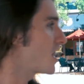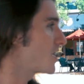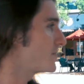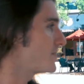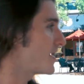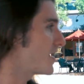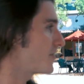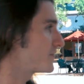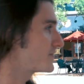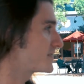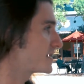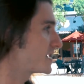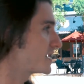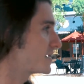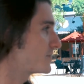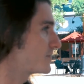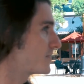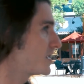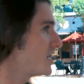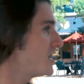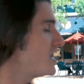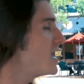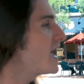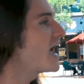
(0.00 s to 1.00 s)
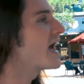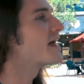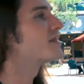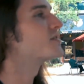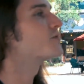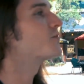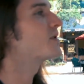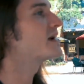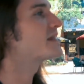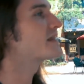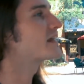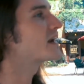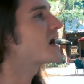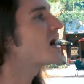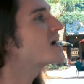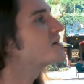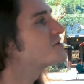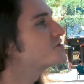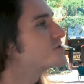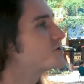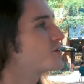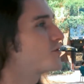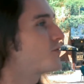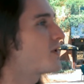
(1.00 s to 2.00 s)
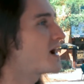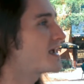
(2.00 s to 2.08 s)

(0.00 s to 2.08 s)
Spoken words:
about them. And the way that I show